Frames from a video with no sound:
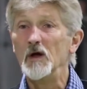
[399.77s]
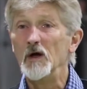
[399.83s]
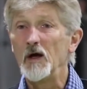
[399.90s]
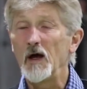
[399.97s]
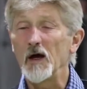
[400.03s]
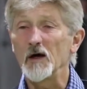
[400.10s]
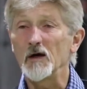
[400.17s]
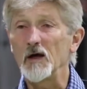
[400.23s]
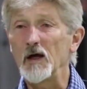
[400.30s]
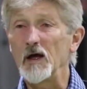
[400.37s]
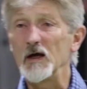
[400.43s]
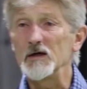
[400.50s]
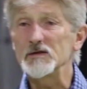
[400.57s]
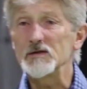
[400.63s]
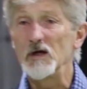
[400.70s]

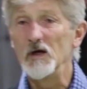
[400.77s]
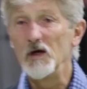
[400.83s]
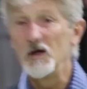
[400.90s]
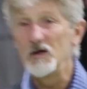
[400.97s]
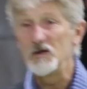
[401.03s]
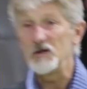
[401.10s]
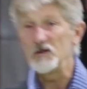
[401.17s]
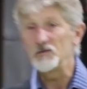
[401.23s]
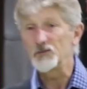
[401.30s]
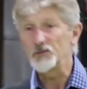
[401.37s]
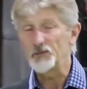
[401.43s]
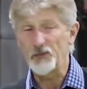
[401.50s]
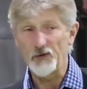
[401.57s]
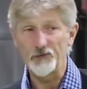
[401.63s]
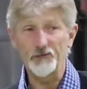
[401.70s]
areas. You
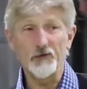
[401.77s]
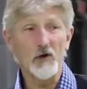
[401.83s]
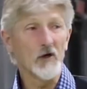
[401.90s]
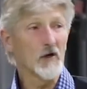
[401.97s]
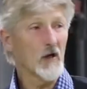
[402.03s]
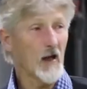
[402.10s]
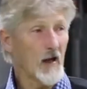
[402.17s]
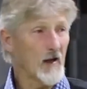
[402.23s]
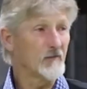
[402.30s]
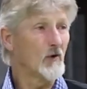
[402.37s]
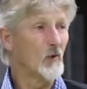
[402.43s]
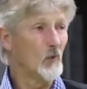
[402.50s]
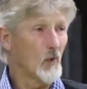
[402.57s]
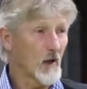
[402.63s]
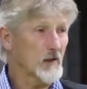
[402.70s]
prefer to have a
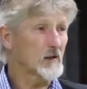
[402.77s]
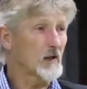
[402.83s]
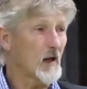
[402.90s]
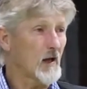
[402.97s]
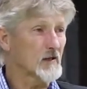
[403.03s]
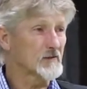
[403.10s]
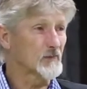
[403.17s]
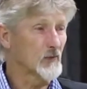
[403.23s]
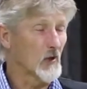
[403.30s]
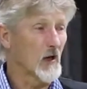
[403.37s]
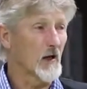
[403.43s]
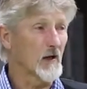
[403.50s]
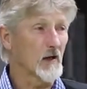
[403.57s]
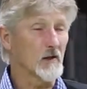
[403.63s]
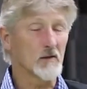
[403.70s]
wet cast
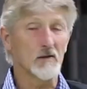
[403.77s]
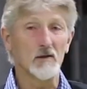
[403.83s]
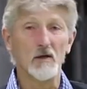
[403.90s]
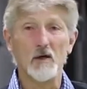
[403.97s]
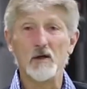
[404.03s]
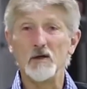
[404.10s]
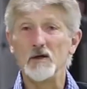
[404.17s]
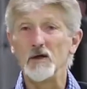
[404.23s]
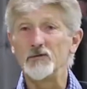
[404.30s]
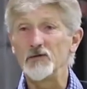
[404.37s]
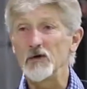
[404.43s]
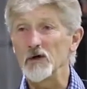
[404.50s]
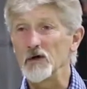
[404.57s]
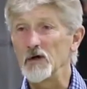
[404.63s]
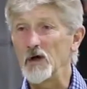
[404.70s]
product. If
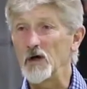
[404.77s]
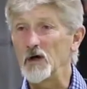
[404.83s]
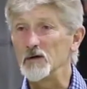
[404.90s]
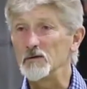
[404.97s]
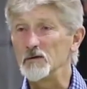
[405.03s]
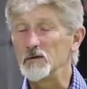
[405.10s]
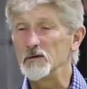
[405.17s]
you're in an